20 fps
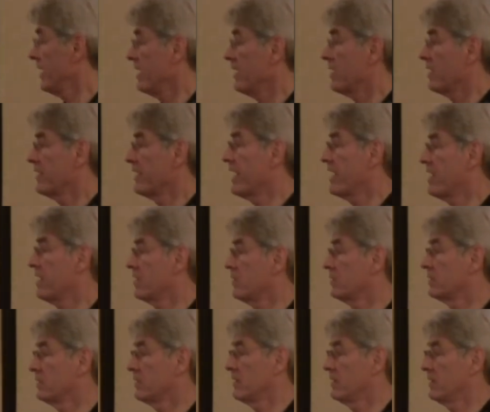they are
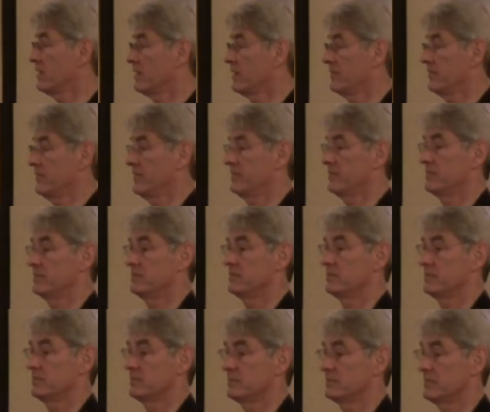now, um,
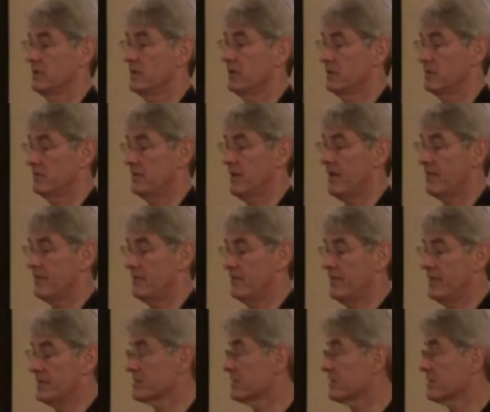uh, have